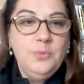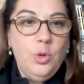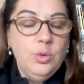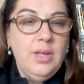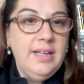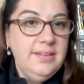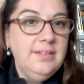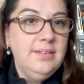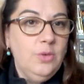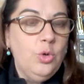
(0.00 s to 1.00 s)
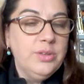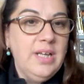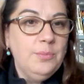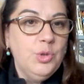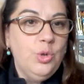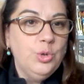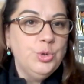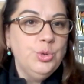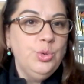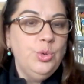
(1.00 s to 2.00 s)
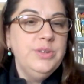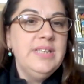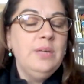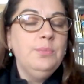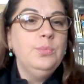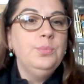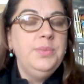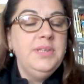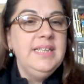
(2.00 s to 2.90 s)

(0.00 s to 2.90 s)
to be able to interact, whether it be face-to-face